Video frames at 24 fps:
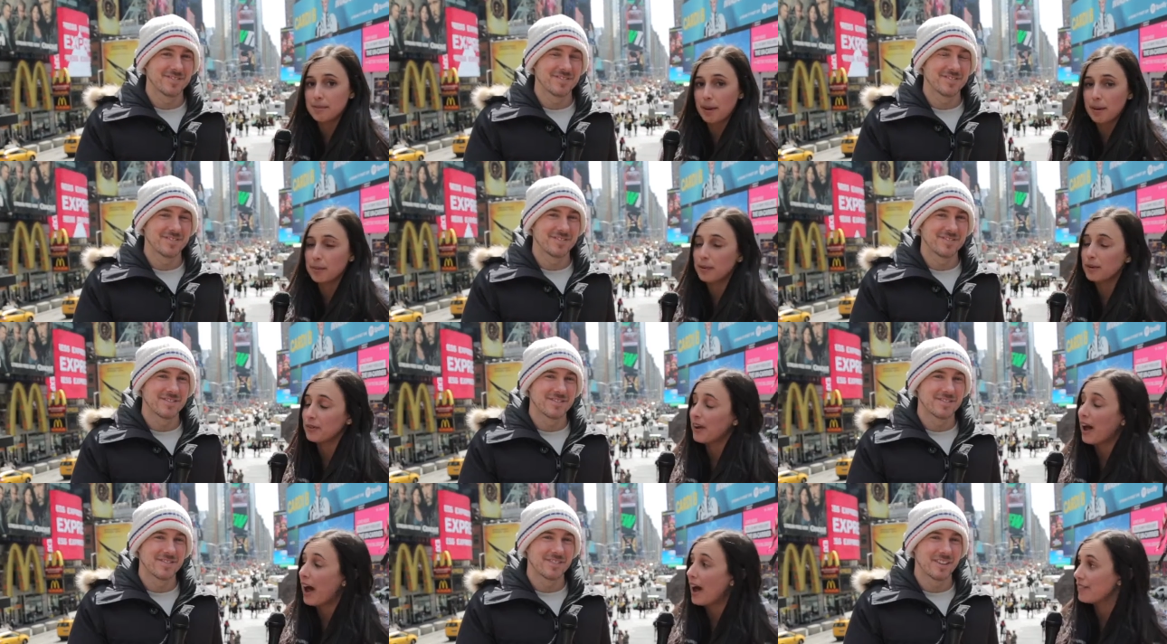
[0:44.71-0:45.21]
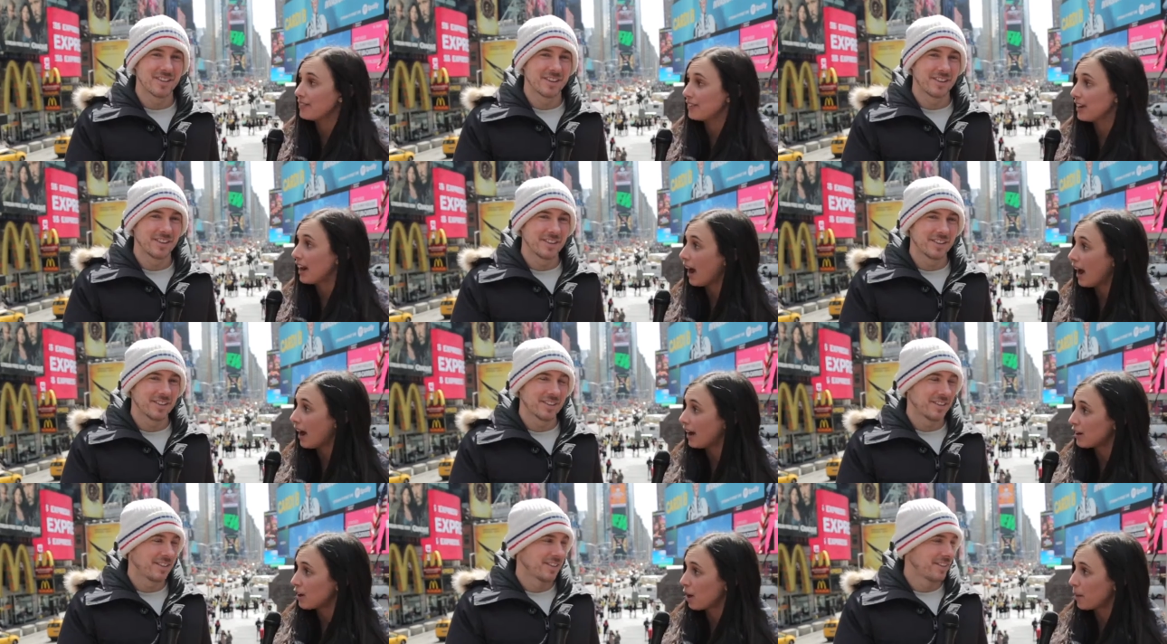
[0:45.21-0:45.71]
Speaker 1: that maybe we
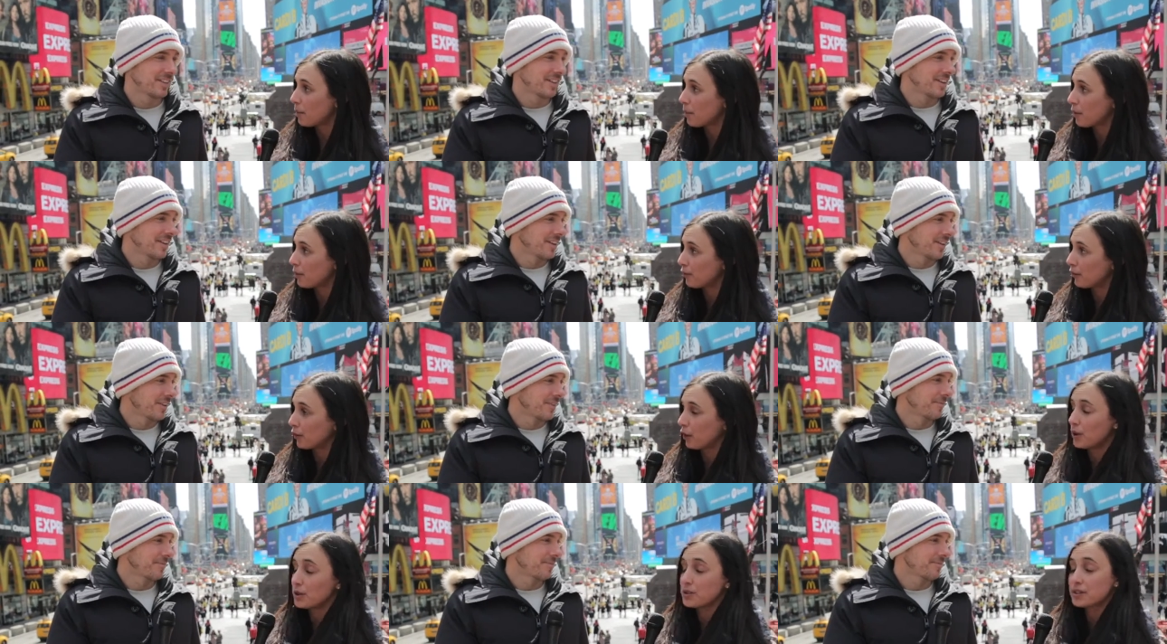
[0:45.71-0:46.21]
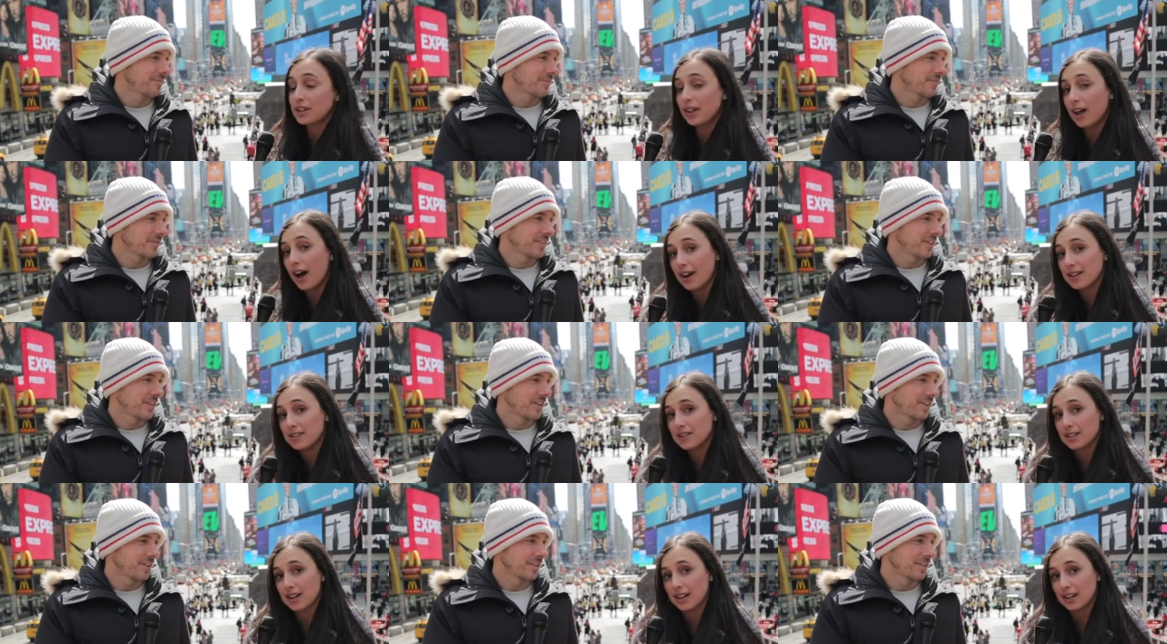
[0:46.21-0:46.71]
haven't had in our portfolios the
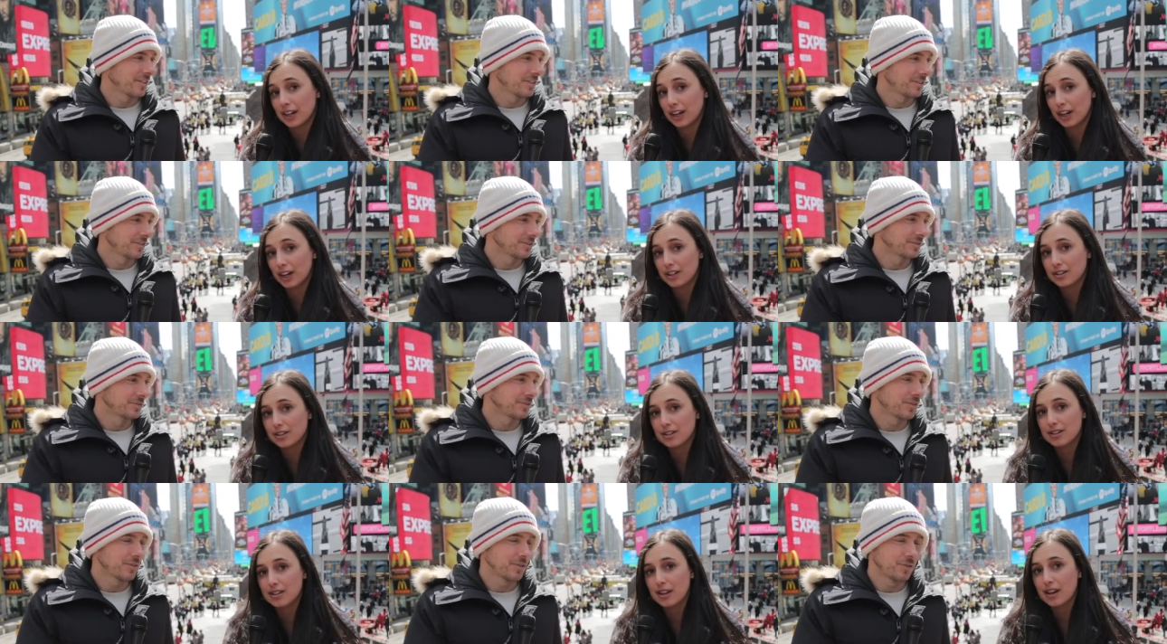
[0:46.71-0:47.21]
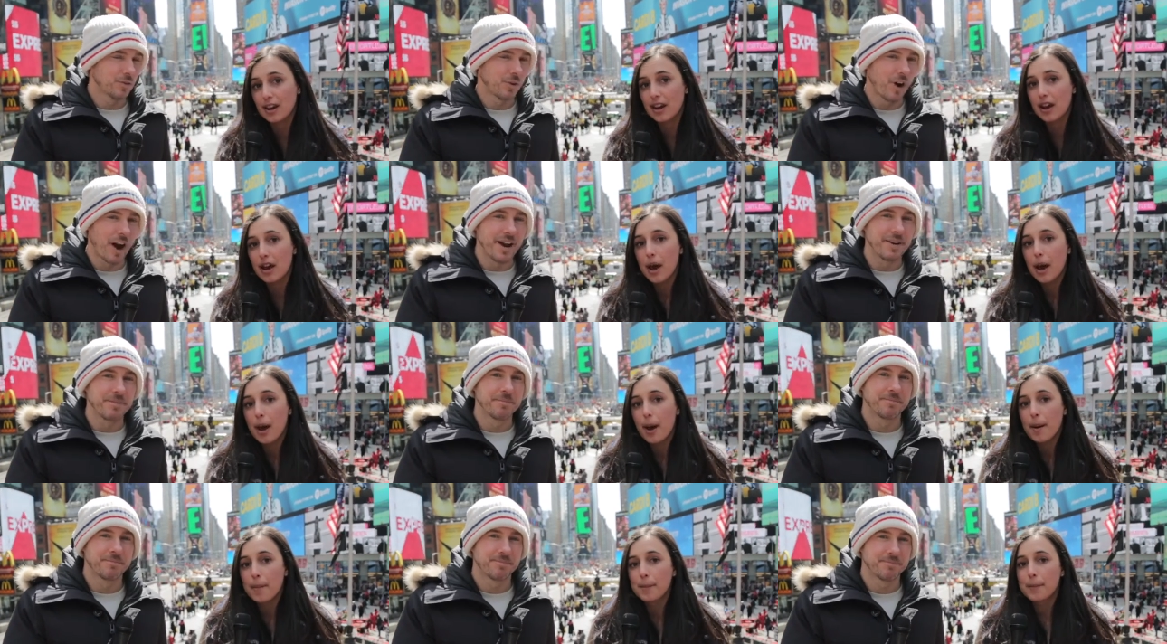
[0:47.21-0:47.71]
last 10 years.
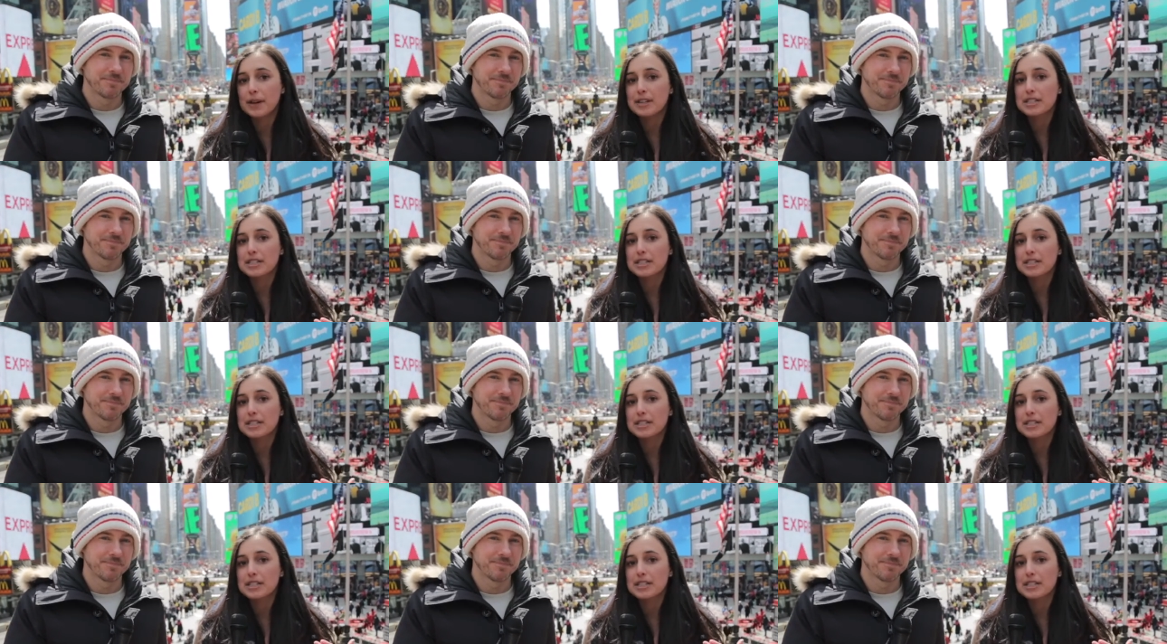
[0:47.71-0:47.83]
Right.